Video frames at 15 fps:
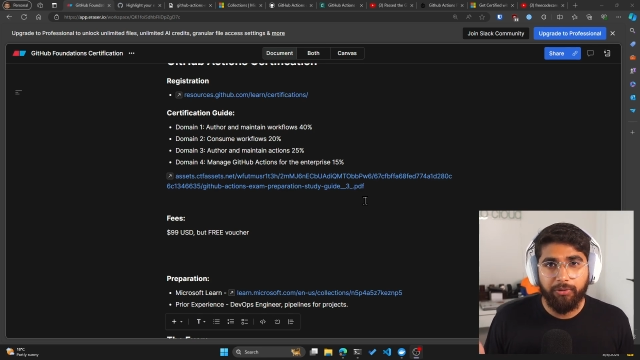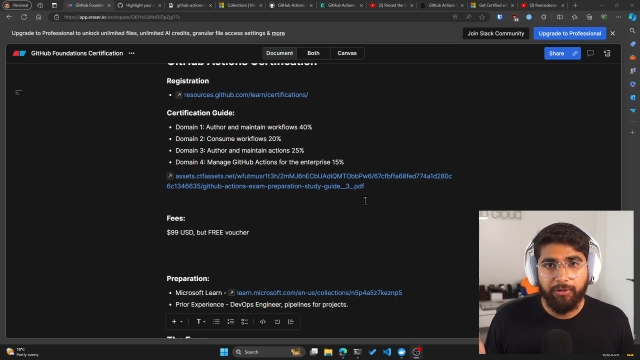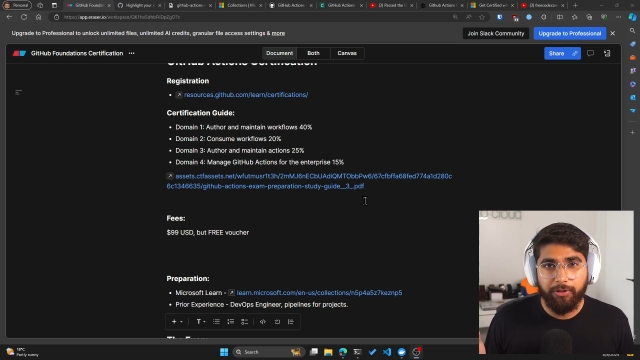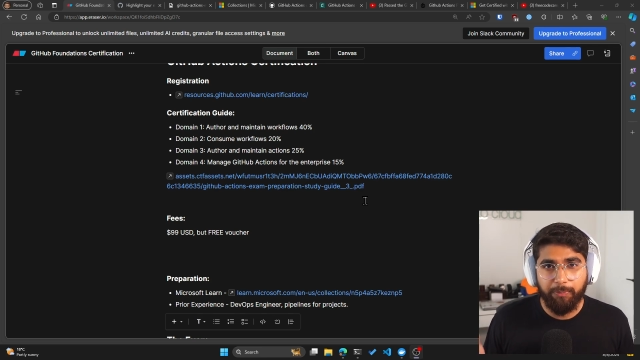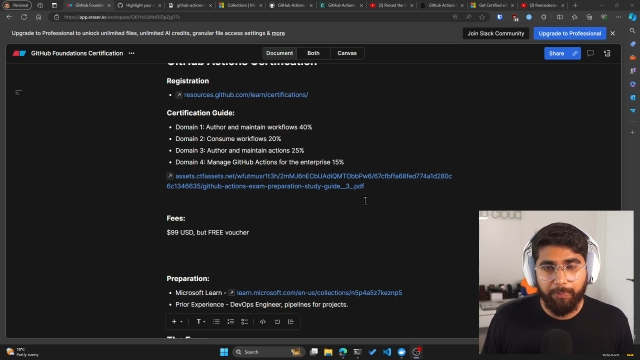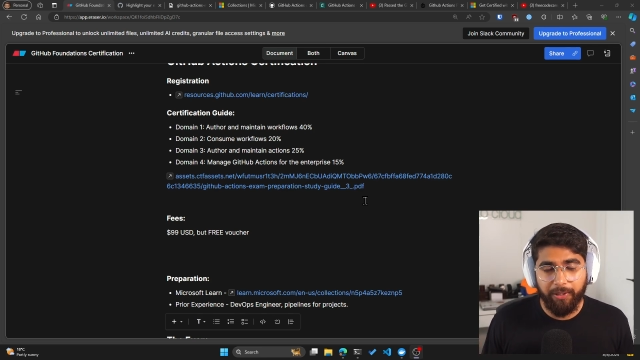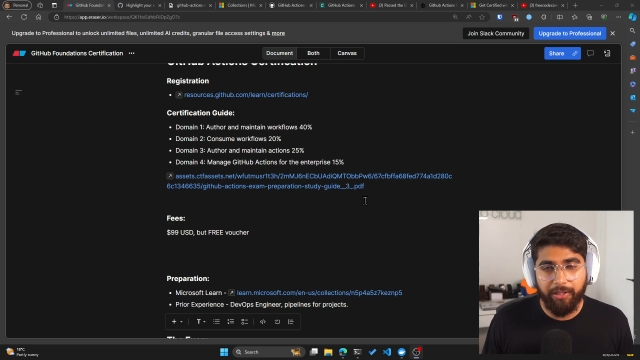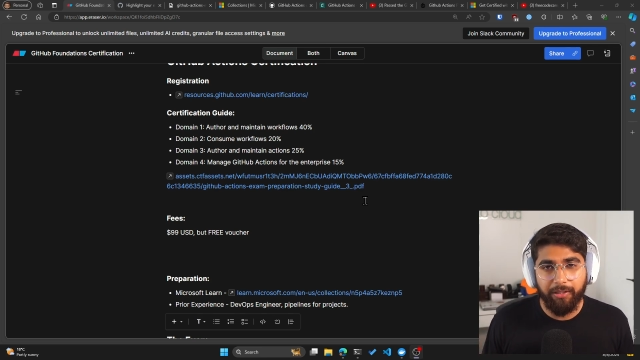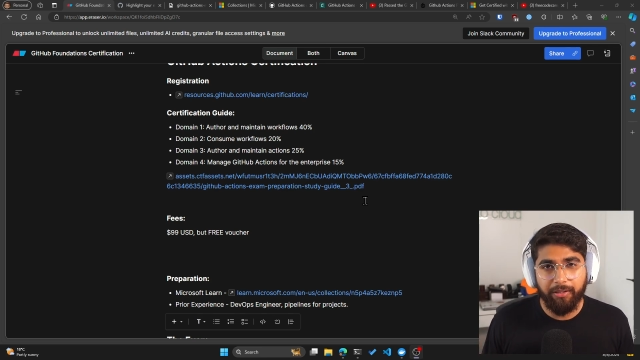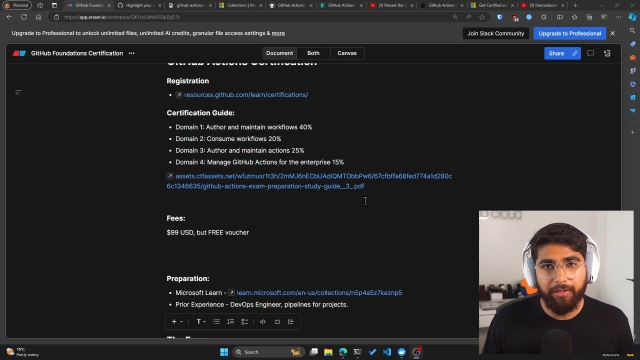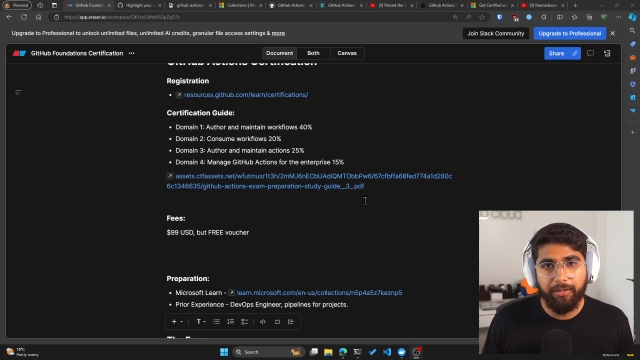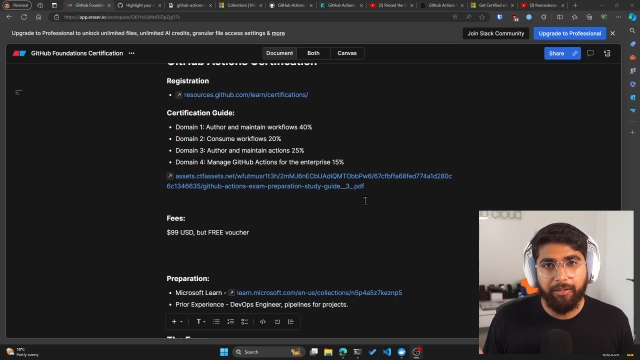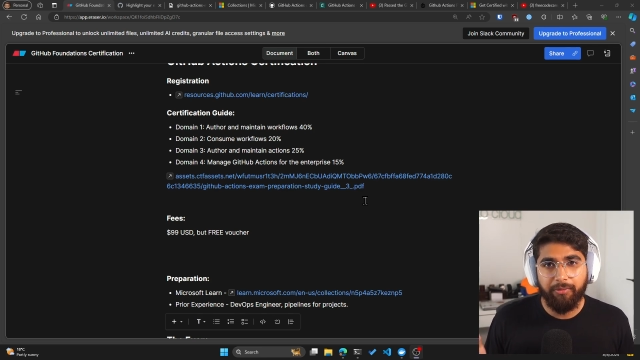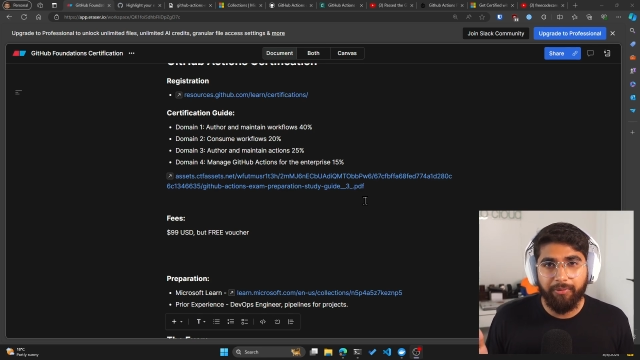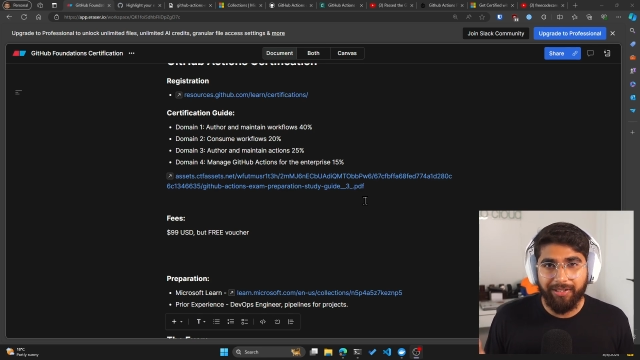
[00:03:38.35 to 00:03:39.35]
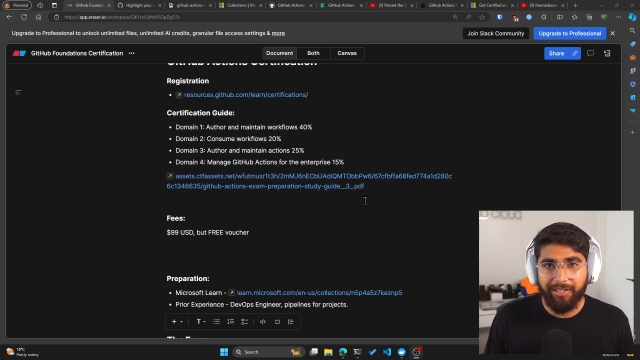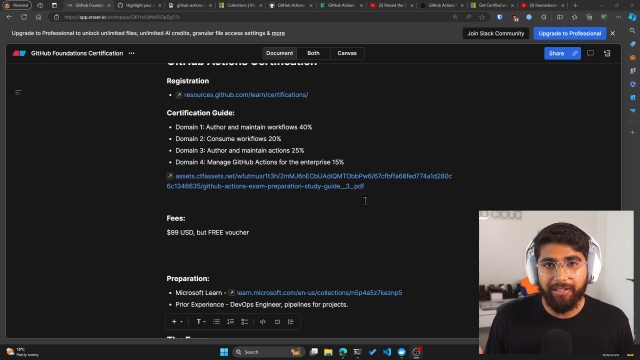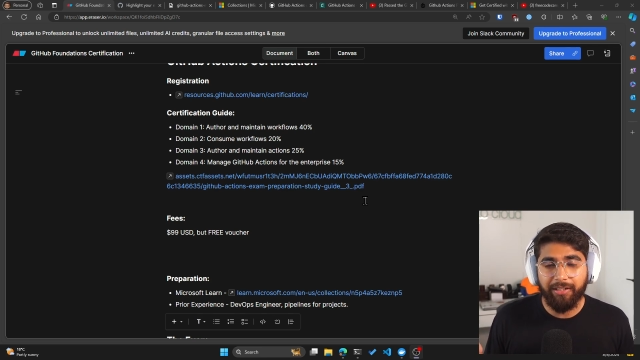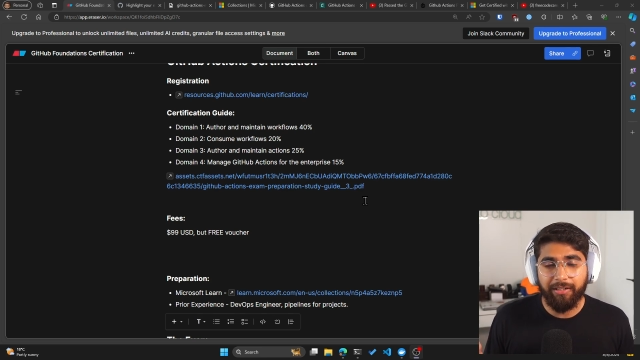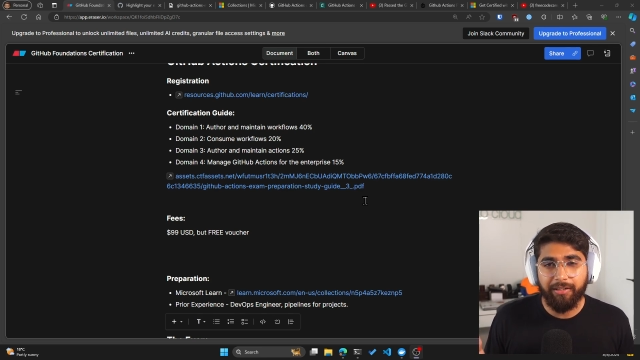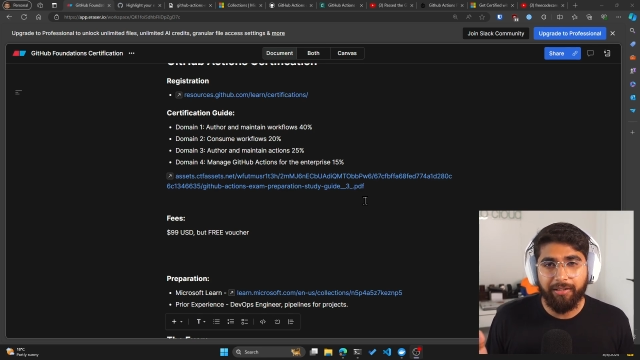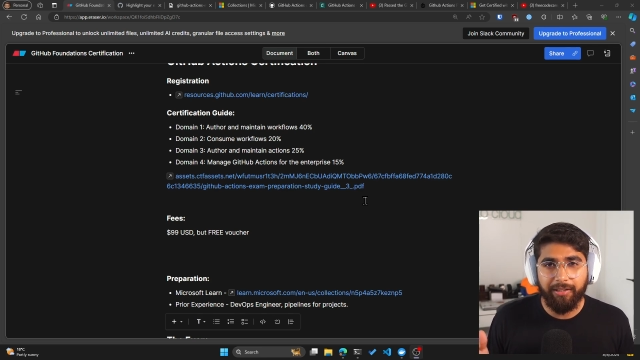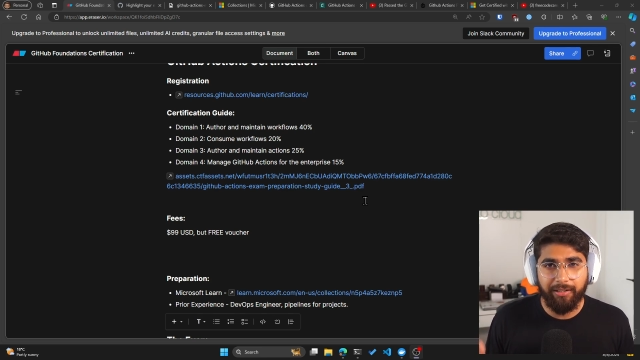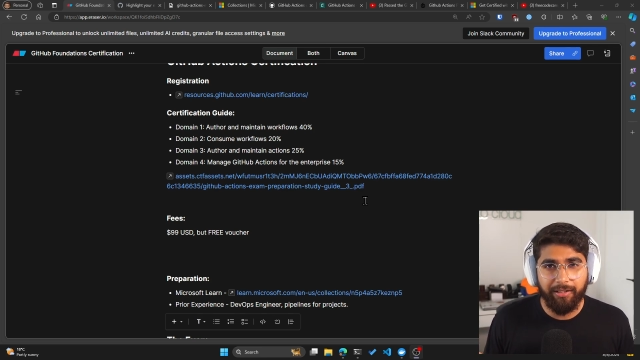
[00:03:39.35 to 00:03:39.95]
spent reading the